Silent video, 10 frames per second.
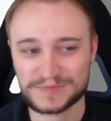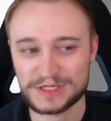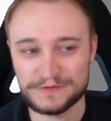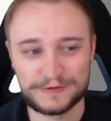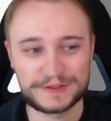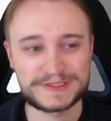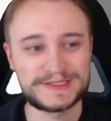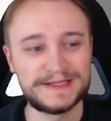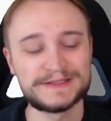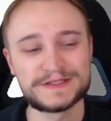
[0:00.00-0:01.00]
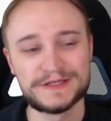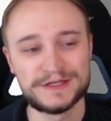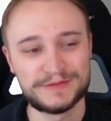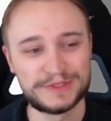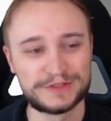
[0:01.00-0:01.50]
first sales,
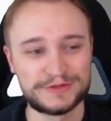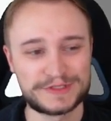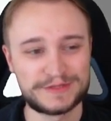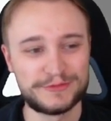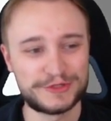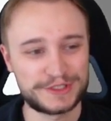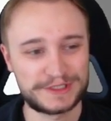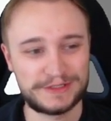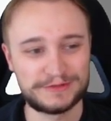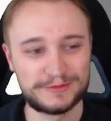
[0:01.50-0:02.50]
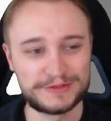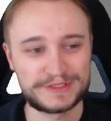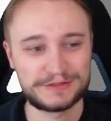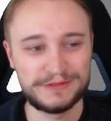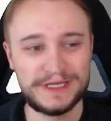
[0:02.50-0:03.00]
because the merge account was
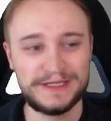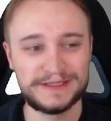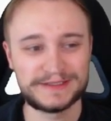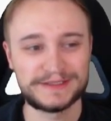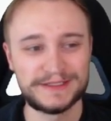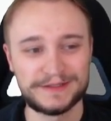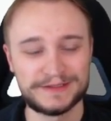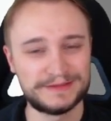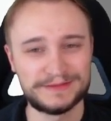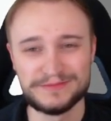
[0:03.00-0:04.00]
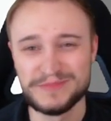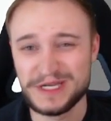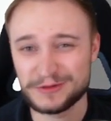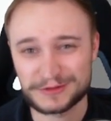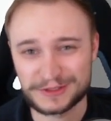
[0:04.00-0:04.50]
created
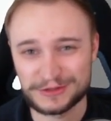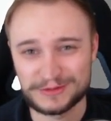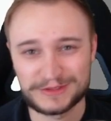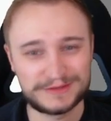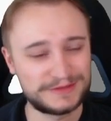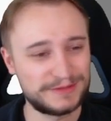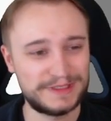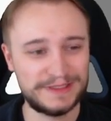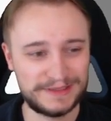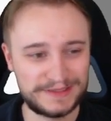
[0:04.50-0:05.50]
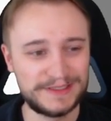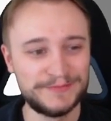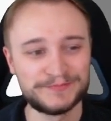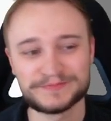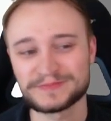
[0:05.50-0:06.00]
mid-October 2018,
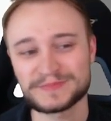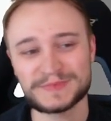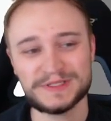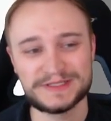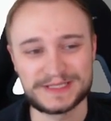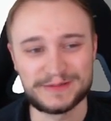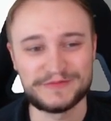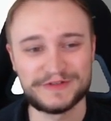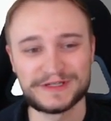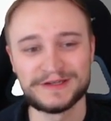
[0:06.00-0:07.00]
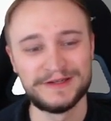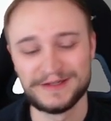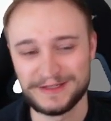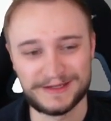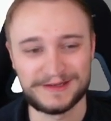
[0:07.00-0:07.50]
something
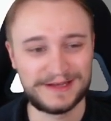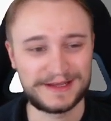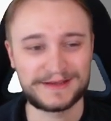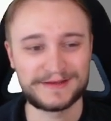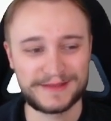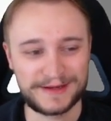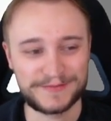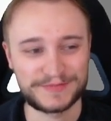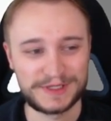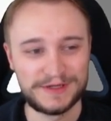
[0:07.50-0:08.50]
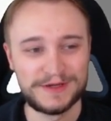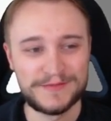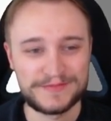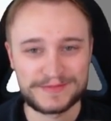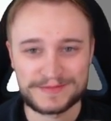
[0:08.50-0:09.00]
like that.
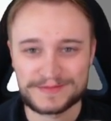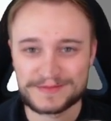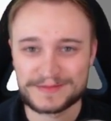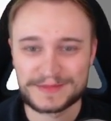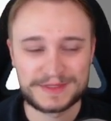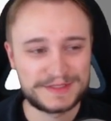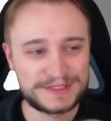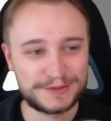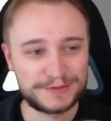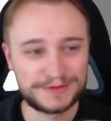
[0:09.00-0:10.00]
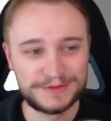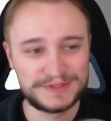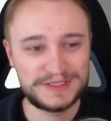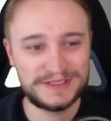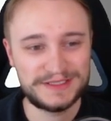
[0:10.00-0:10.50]
So you
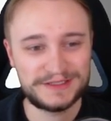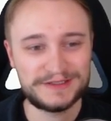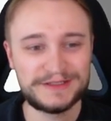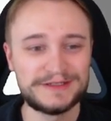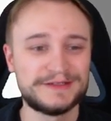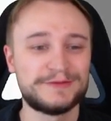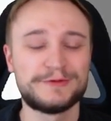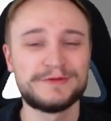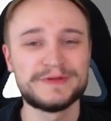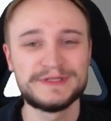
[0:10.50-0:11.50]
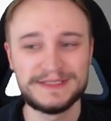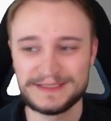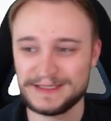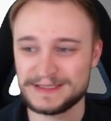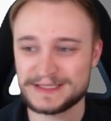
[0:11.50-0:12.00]
see it here, all the
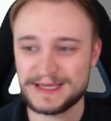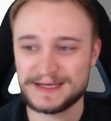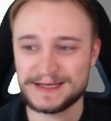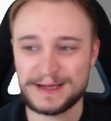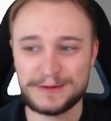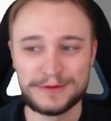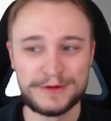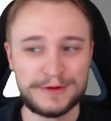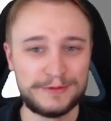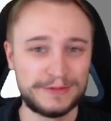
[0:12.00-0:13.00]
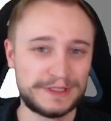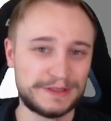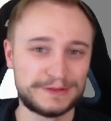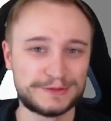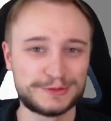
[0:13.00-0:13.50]
details, and now we
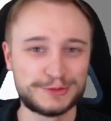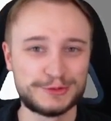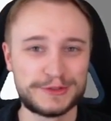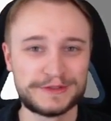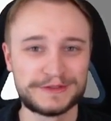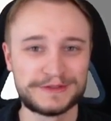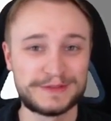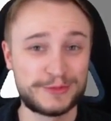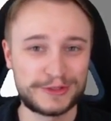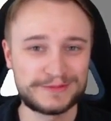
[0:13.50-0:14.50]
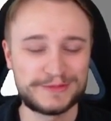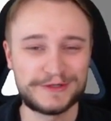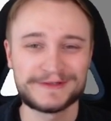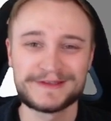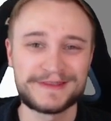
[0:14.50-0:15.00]
go to the important
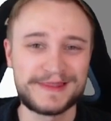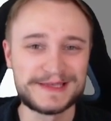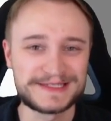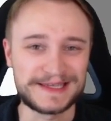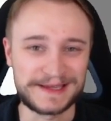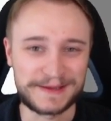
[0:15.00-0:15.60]
part, the listing.